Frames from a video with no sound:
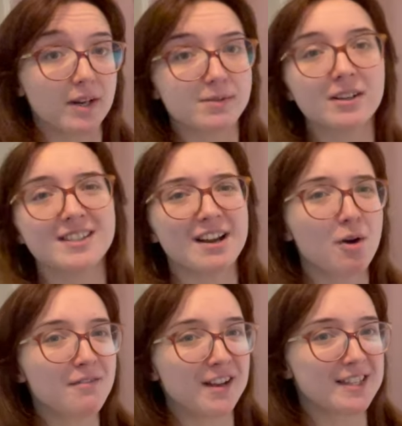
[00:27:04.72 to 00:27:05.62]
as well, because I
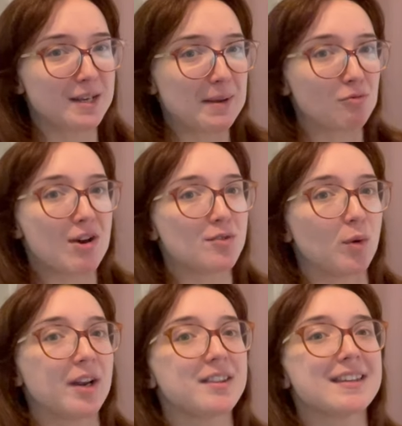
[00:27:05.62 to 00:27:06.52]
quite fancy a big red
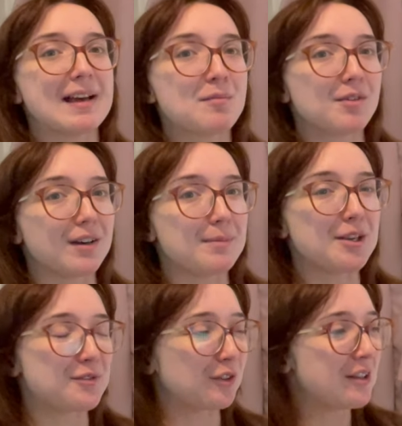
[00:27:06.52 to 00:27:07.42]
one. I think that'd be really
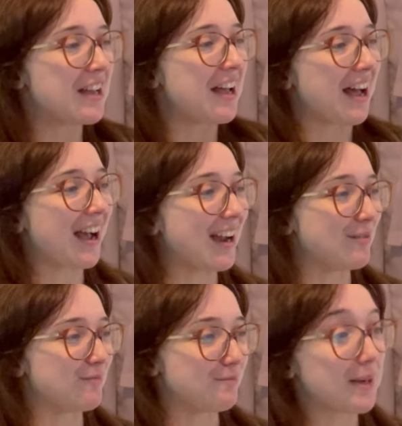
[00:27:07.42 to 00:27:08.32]
beautiful.
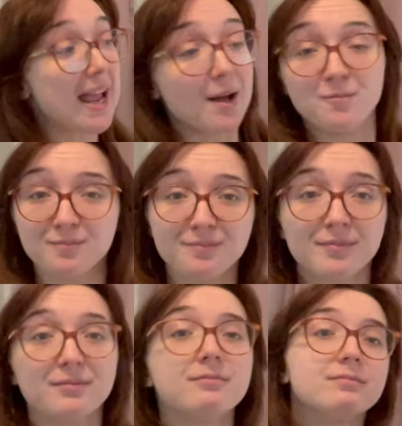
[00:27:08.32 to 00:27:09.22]
But yeah,
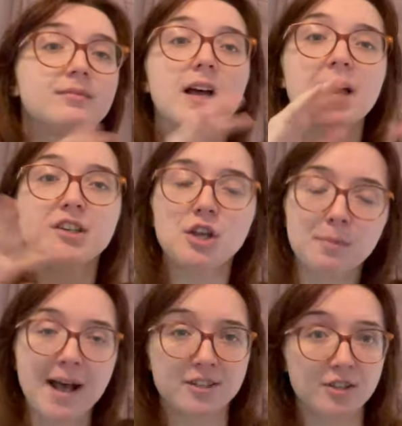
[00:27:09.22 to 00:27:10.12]
a new
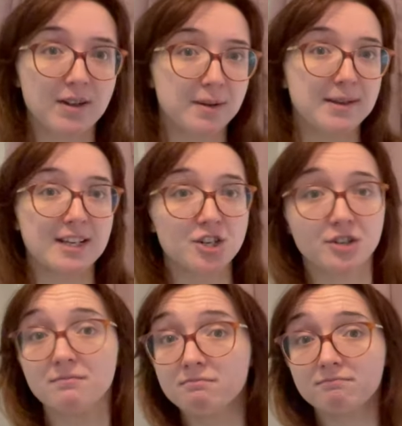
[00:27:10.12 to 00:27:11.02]
pattern
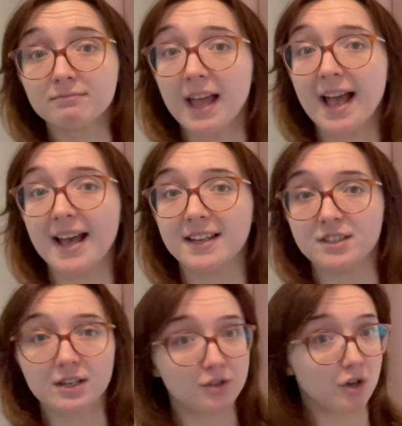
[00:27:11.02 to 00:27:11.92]
recommendation, and
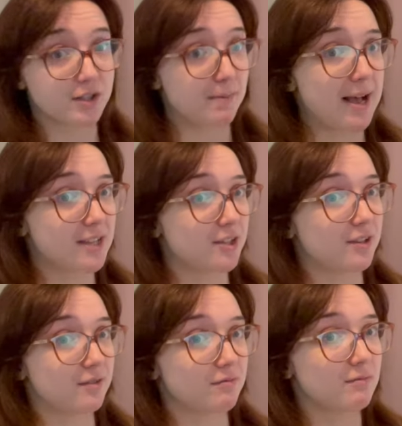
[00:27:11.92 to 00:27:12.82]
not a
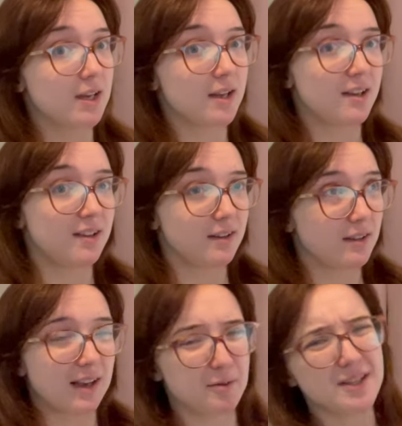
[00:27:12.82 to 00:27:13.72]
pattern,
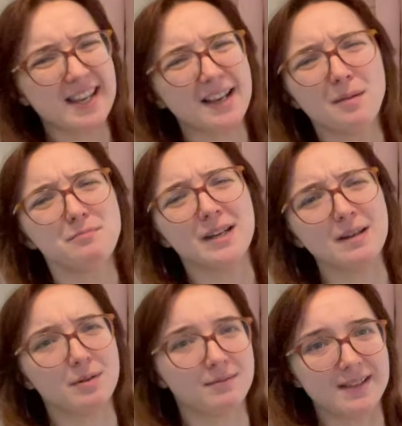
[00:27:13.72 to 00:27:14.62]
I want to say company,
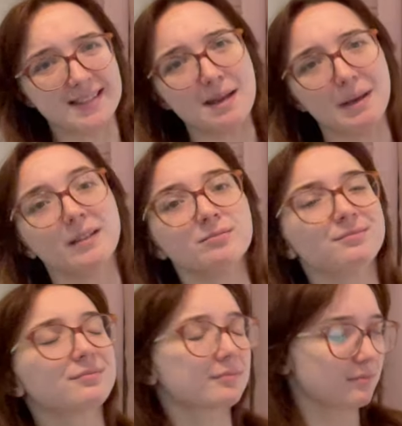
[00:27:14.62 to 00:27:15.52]
but it's Amy.
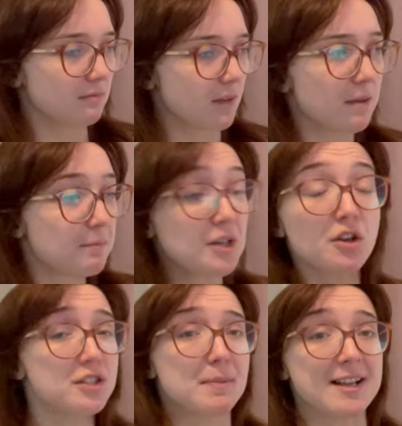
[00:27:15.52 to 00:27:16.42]
But
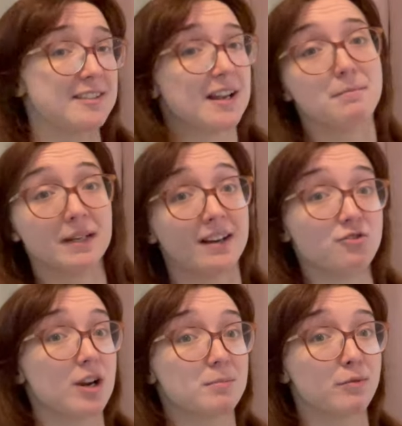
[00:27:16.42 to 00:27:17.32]
not a pattern company I've
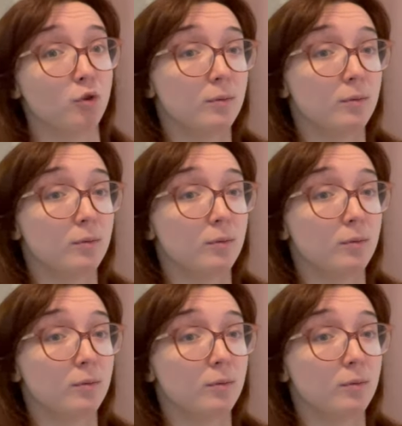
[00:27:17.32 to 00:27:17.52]
tried before.